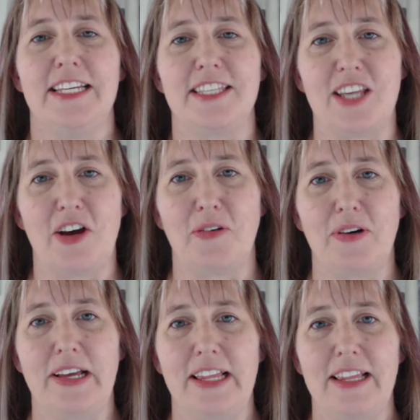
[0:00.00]

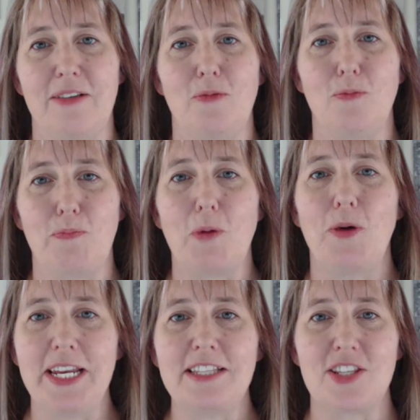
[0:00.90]
So, but
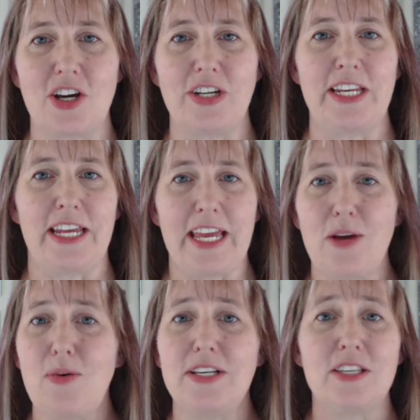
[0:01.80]
when it started,
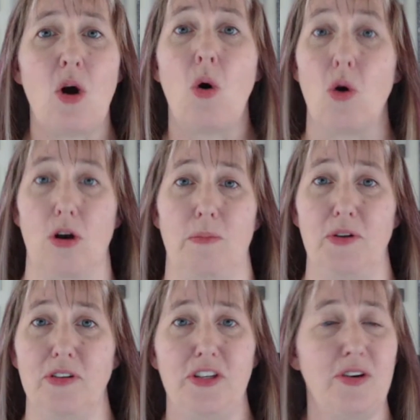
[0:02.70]
it was
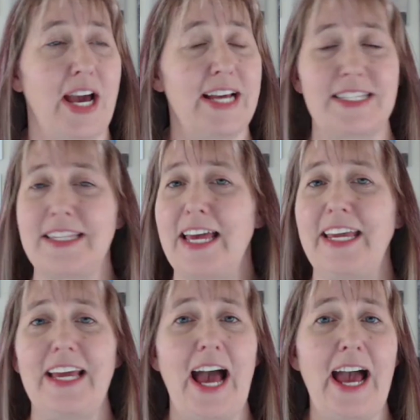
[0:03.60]
horrible. You guys,
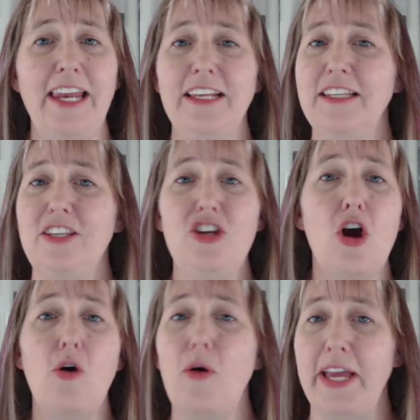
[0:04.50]
like,
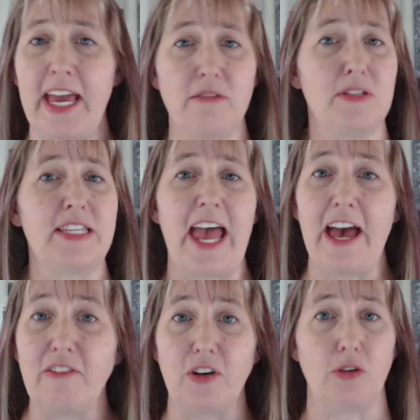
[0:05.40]
no accountants
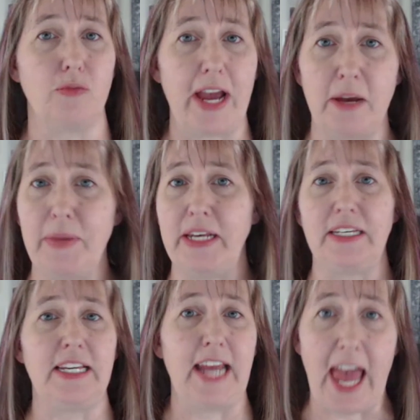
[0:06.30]
ever
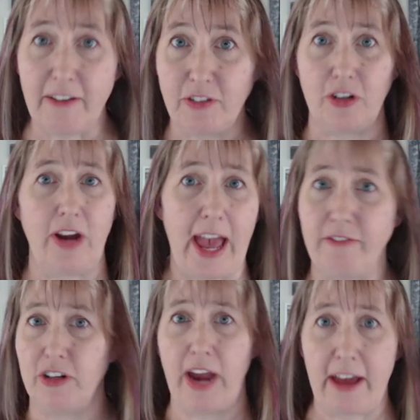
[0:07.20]
recommended it ever
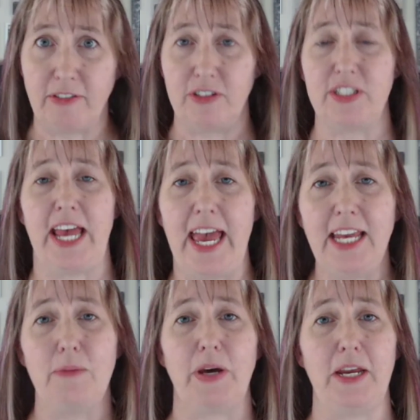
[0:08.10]
to
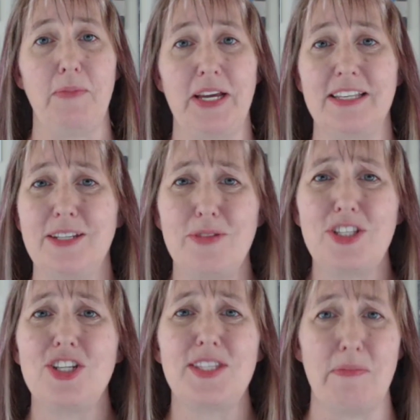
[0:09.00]
anybody because it
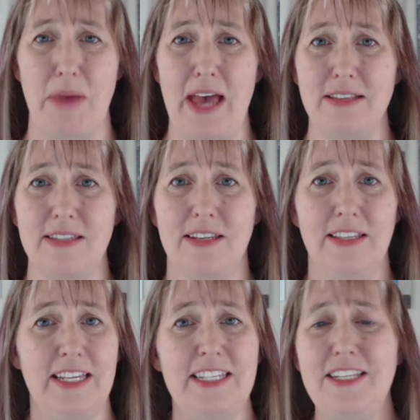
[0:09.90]
was just a mess.
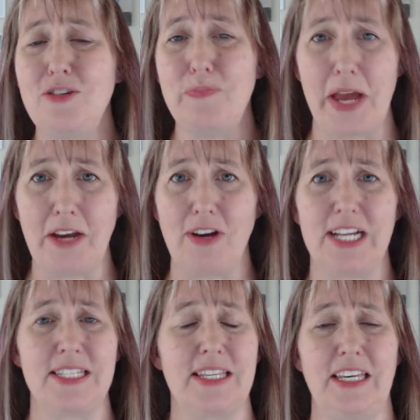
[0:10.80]
It didn't do bank
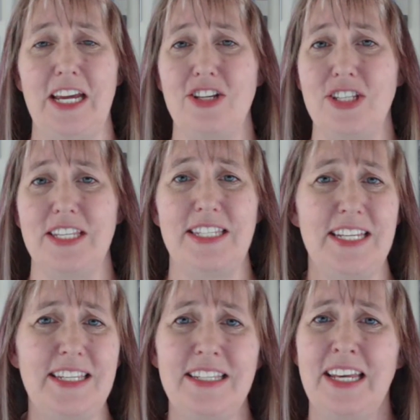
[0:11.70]
reconciliations. It
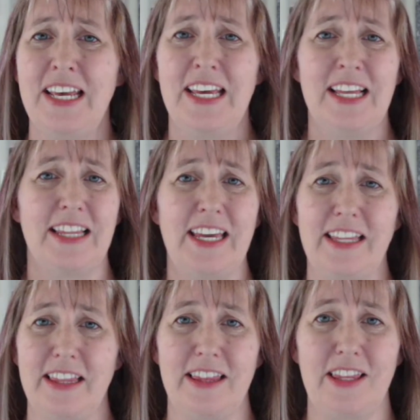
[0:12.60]
didn't,
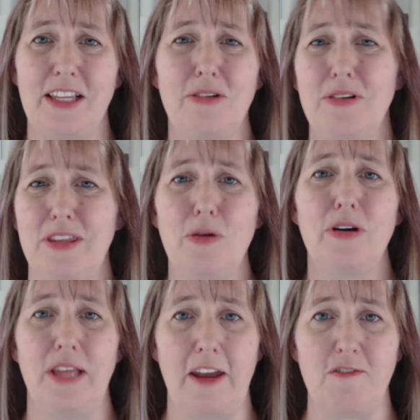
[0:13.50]
like, there
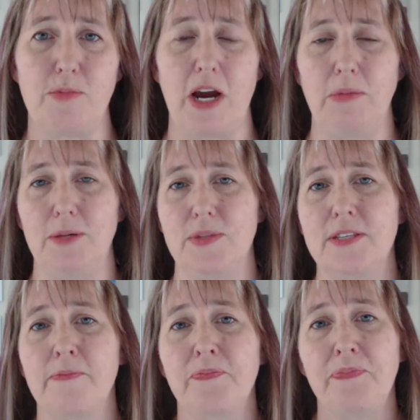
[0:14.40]
were a lot of problems.